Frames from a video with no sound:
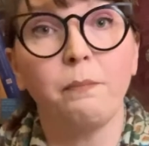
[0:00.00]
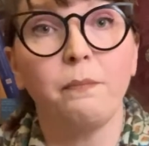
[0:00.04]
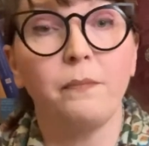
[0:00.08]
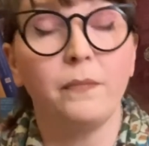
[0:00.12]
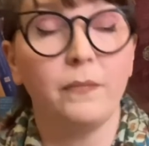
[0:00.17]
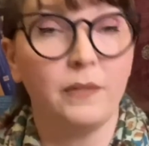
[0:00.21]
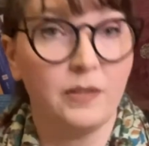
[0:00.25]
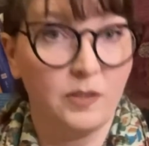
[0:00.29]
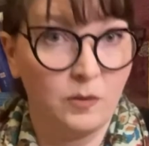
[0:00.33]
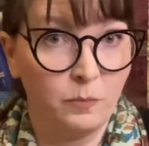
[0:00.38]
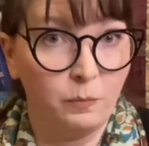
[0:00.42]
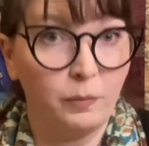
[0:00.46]

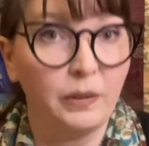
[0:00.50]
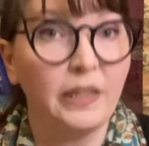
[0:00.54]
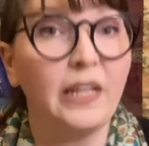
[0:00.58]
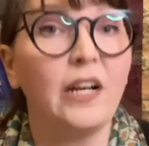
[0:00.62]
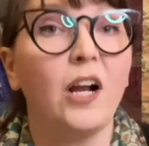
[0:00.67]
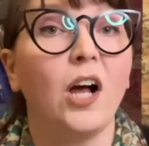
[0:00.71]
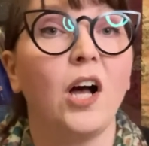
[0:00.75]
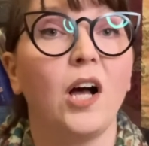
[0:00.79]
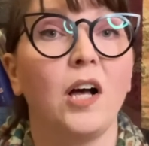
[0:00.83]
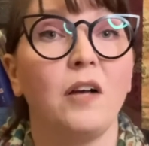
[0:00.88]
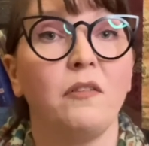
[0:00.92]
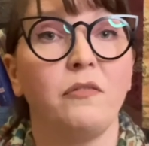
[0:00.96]
split
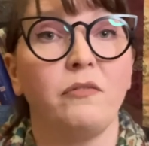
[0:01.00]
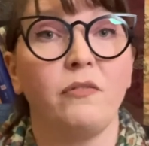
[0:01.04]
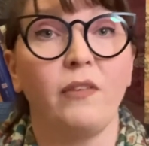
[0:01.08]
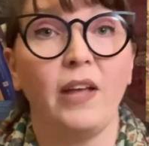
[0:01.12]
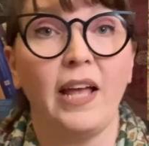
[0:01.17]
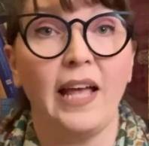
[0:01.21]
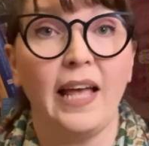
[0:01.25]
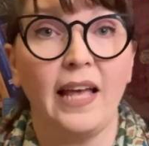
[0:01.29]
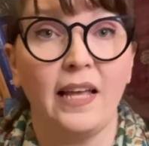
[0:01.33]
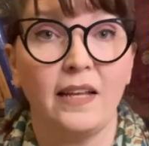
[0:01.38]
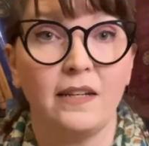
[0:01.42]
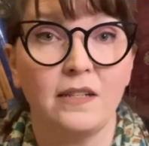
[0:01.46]
off
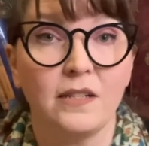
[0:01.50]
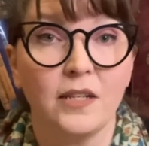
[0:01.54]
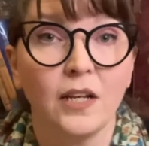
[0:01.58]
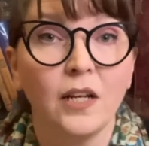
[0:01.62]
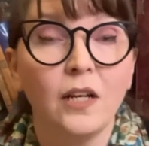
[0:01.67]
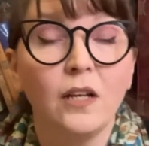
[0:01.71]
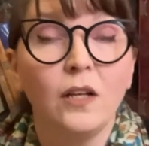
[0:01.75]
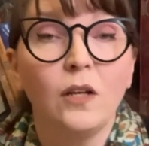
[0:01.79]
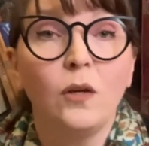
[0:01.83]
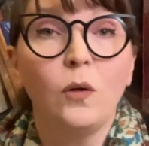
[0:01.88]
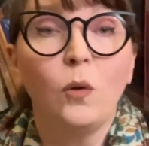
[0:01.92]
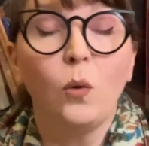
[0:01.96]
and
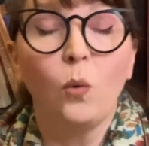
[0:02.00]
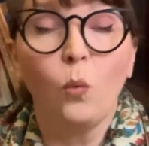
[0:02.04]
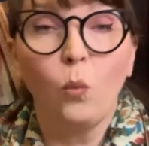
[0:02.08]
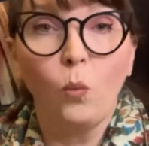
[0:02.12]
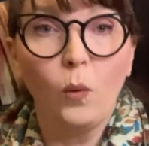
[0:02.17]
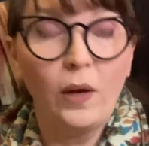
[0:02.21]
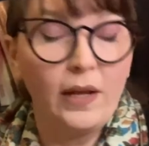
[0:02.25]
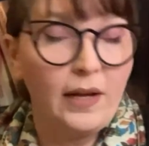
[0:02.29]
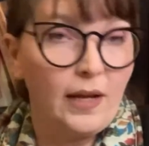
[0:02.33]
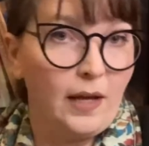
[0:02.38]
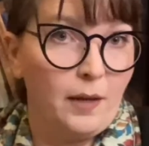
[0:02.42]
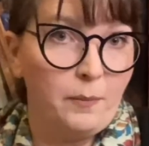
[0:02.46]

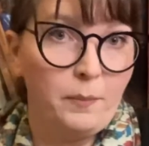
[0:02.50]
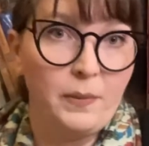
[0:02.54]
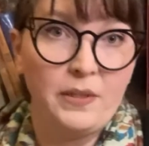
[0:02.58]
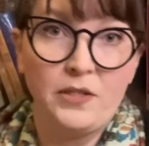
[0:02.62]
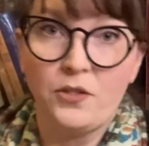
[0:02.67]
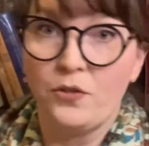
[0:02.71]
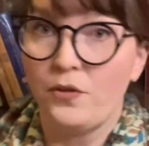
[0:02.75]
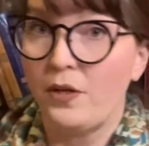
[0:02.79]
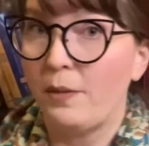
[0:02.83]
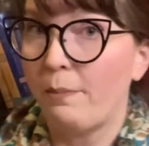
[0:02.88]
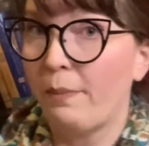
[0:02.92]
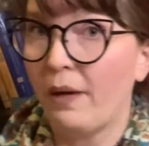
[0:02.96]
went up
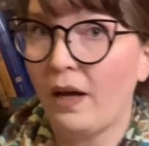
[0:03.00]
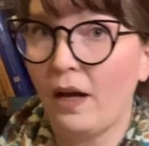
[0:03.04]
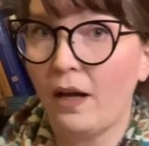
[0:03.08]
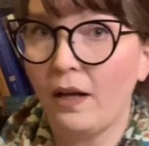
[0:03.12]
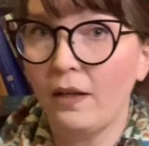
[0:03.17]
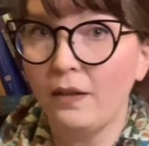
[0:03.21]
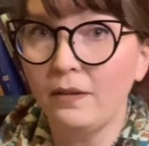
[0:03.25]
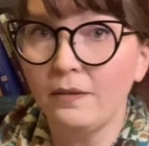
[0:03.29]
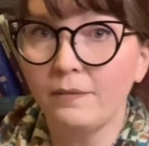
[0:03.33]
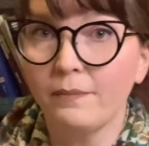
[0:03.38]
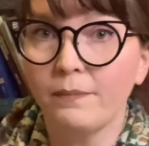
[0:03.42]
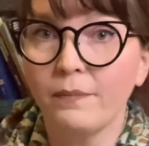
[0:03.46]
into
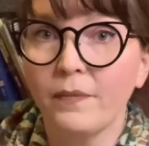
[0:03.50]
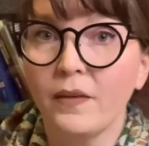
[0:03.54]
Nepal,